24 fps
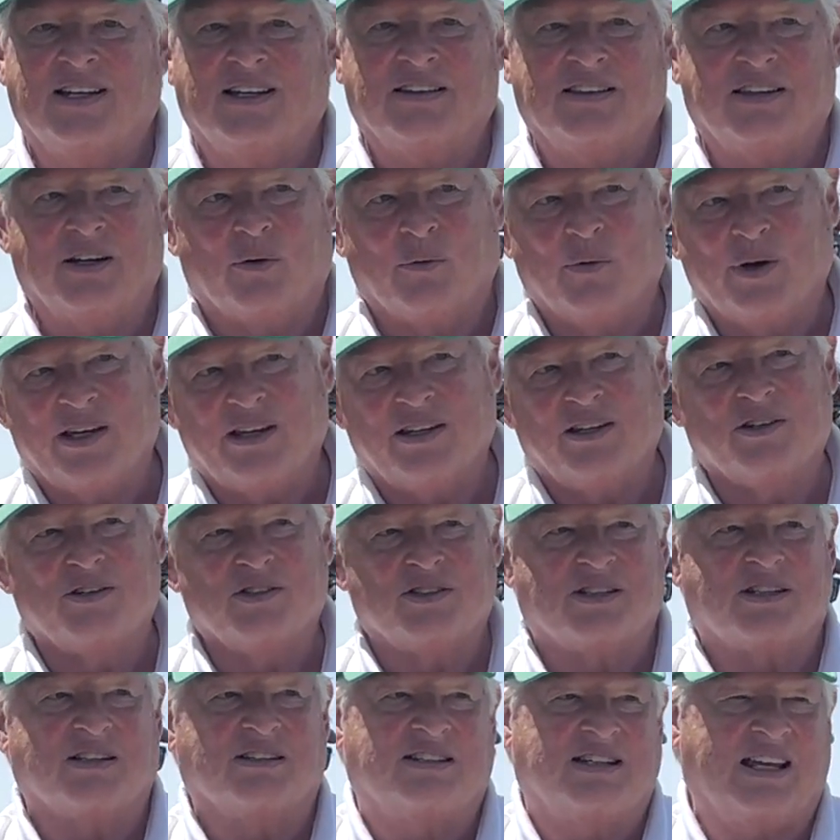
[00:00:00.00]
that we use
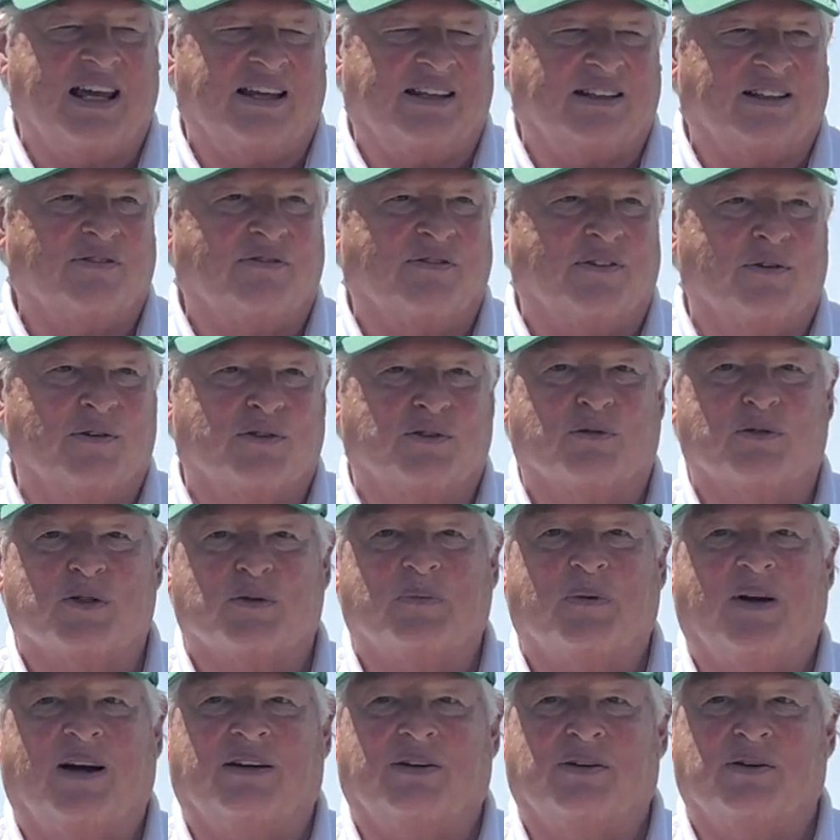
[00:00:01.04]
to take the first
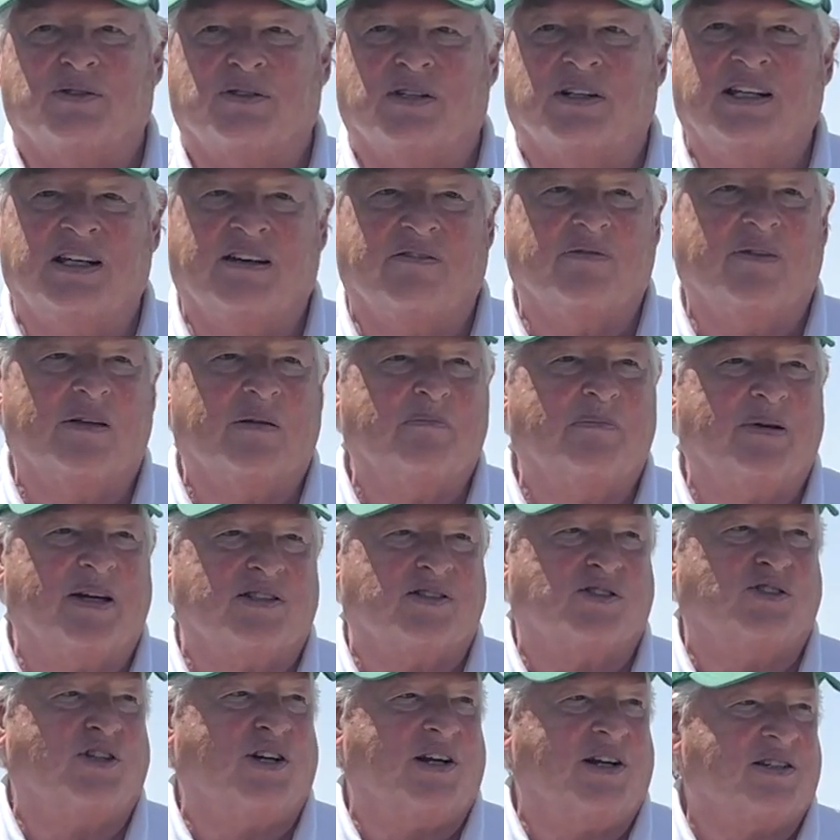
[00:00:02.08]
responders and give them the
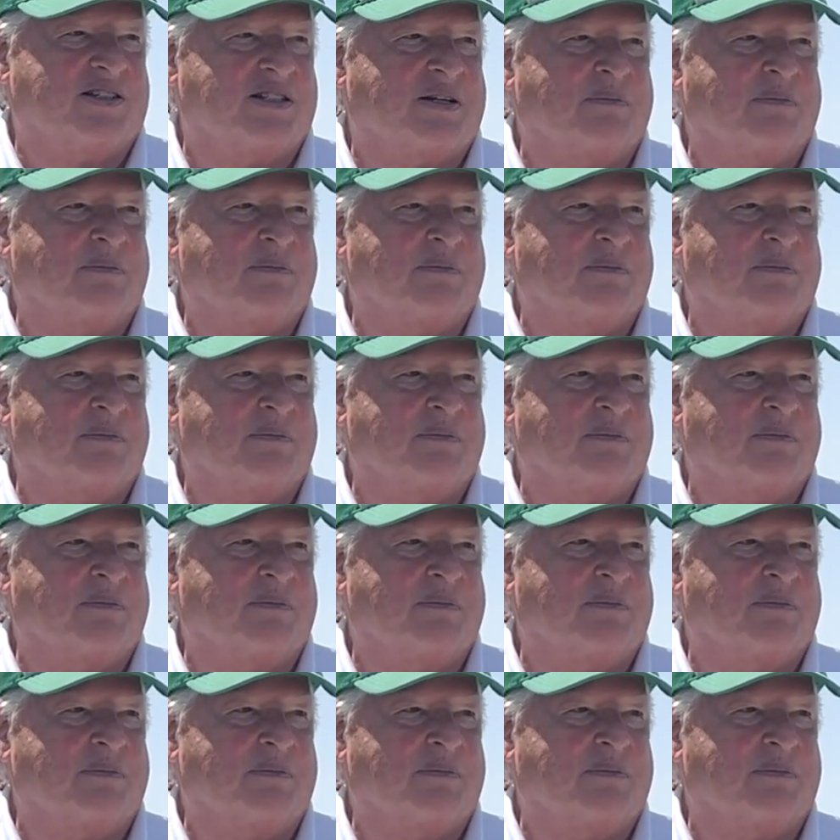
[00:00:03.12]
best chance